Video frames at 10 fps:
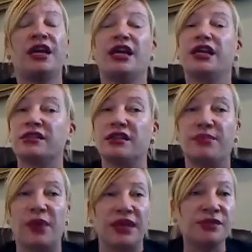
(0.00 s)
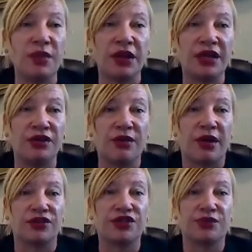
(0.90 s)
It's the best money you
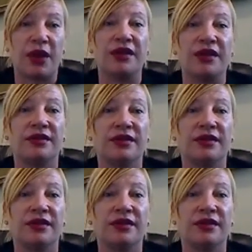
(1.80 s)
ever spend,